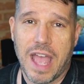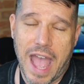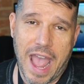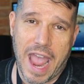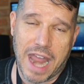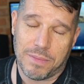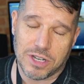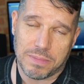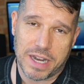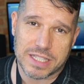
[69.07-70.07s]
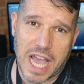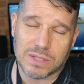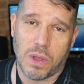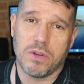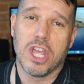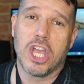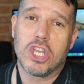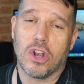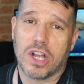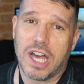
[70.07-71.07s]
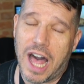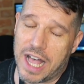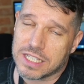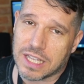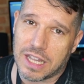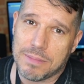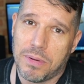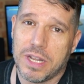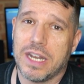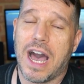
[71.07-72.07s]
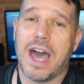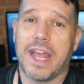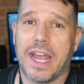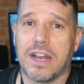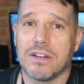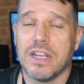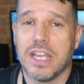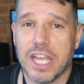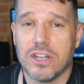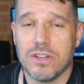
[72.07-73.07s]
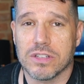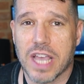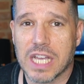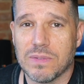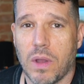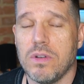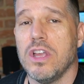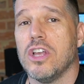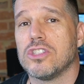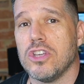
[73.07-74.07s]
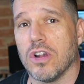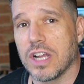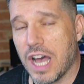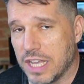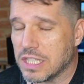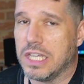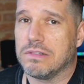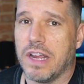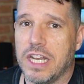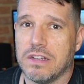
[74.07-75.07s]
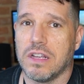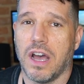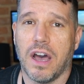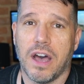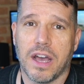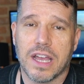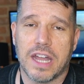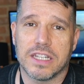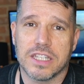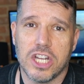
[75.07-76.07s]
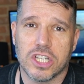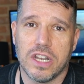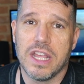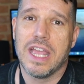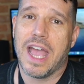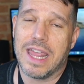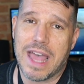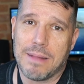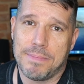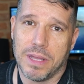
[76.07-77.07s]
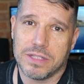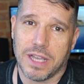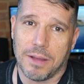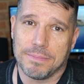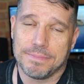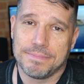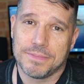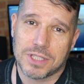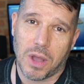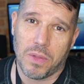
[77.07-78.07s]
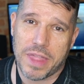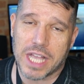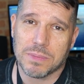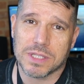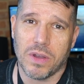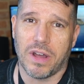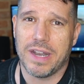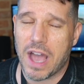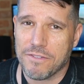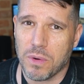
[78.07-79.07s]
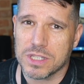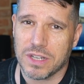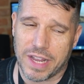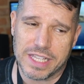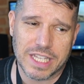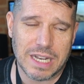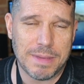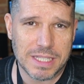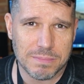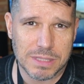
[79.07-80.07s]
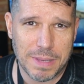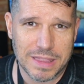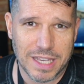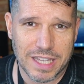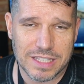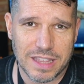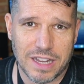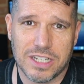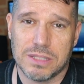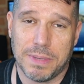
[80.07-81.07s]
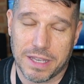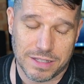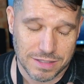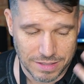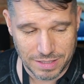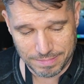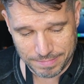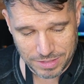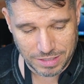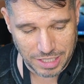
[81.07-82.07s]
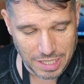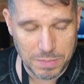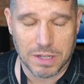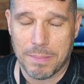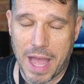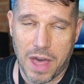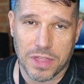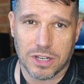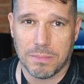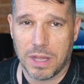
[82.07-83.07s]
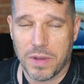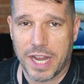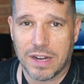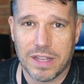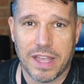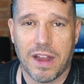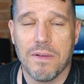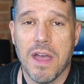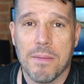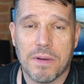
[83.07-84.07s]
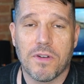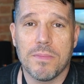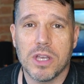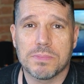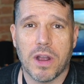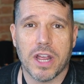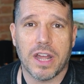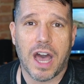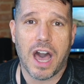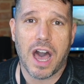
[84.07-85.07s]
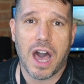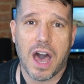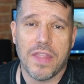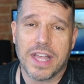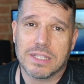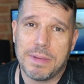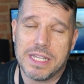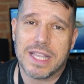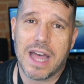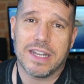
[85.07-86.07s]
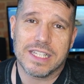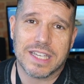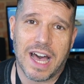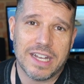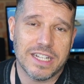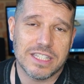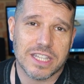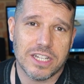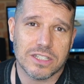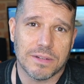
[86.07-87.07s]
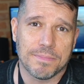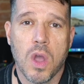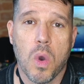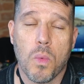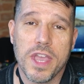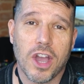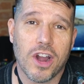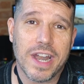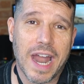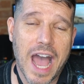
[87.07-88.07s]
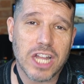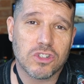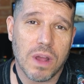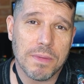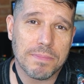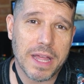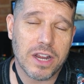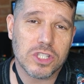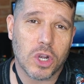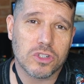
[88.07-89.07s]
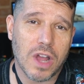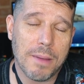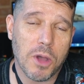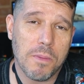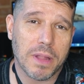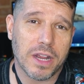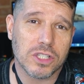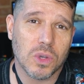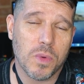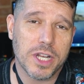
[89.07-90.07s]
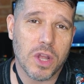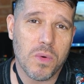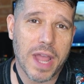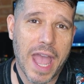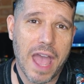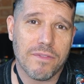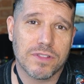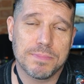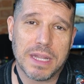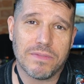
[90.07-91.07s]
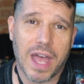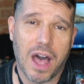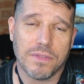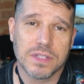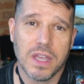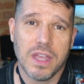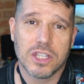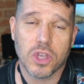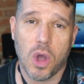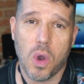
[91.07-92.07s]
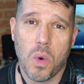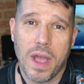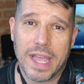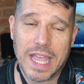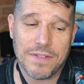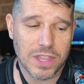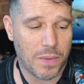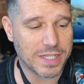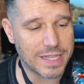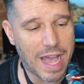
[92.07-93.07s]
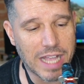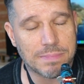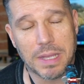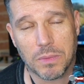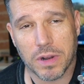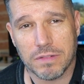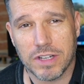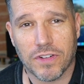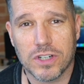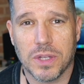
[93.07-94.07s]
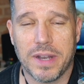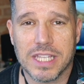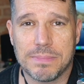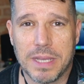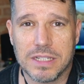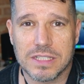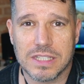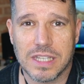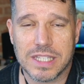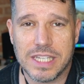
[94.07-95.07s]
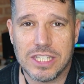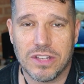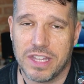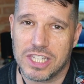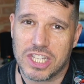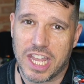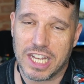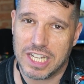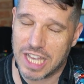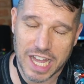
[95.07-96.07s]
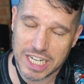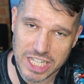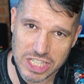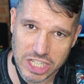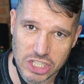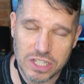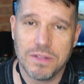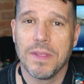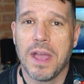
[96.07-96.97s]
And when you're playing the saxophone, you're constantly putting hot air into your saxophone, so you're constantly creating condensation, and that builds up. So that's what's going on. Now, of course, there is going to be some spit that gets in there just because you're dealing with your mouth and you're blowing air in there. But for the most part, that spitty sound is condensation. We are not trumpet players or trombone players, so we don't have spit valves. So even though it's not spit, we're going to refer to it as spit just because it's easier than saying condensation.